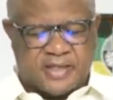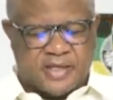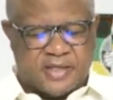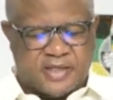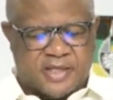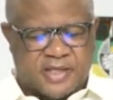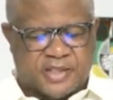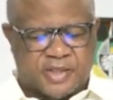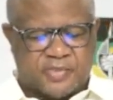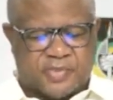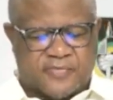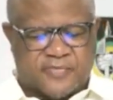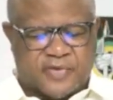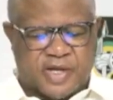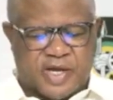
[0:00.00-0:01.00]
leadership
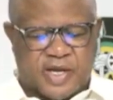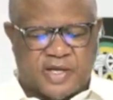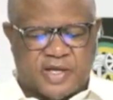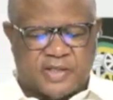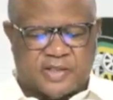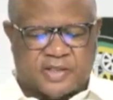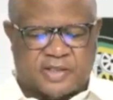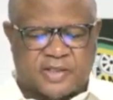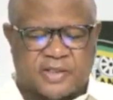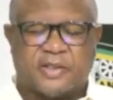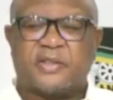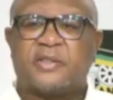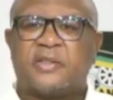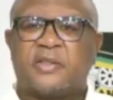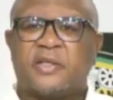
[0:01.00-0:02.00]
of the ANC